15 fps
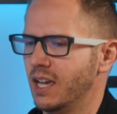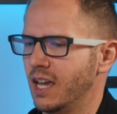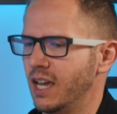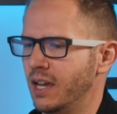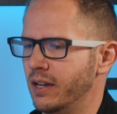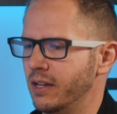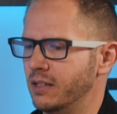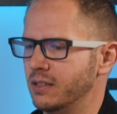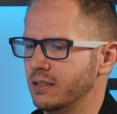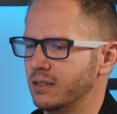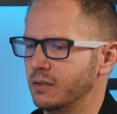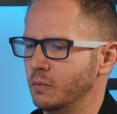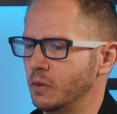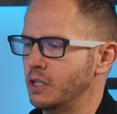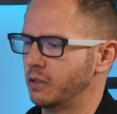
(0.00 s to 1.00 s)

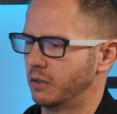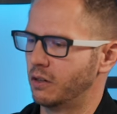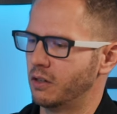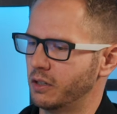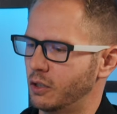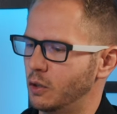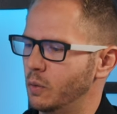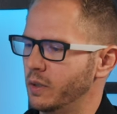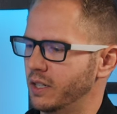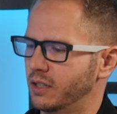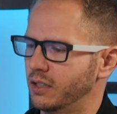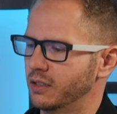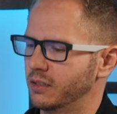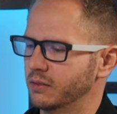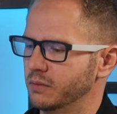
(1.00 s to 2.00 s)
And when you're on a
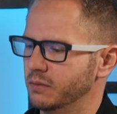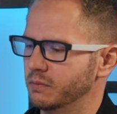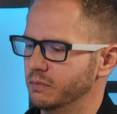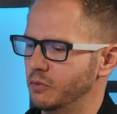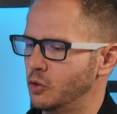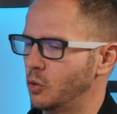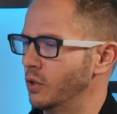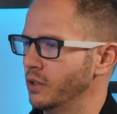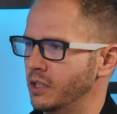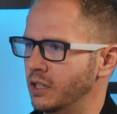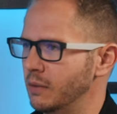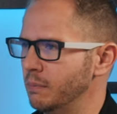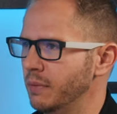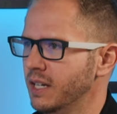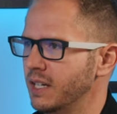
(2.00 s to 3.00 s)
quick, short
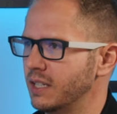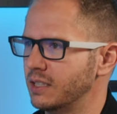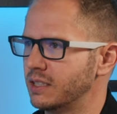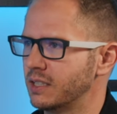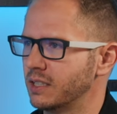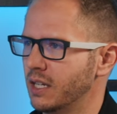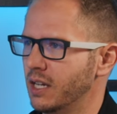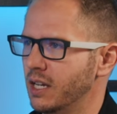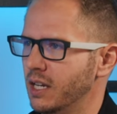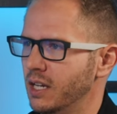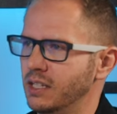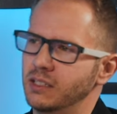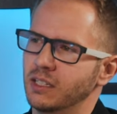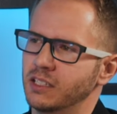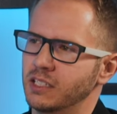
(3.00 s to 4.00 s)
term pace, mm-hmm.
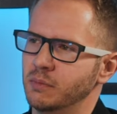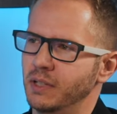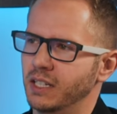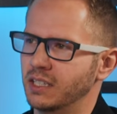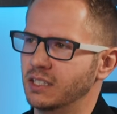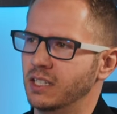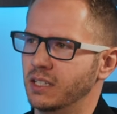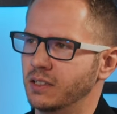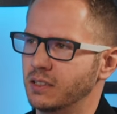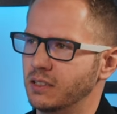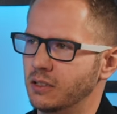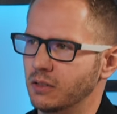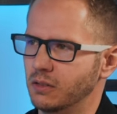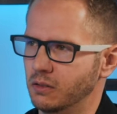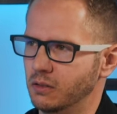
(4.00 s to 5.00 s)
it doesn't make sense
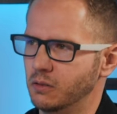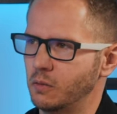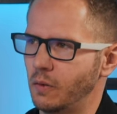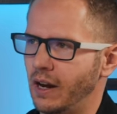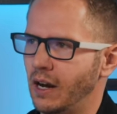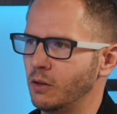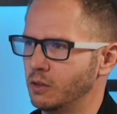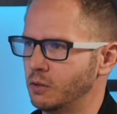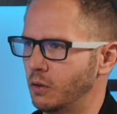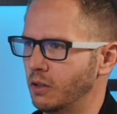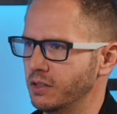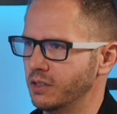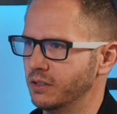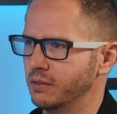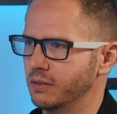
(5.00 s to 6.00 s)
to
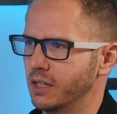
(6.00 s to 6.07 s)
outsource it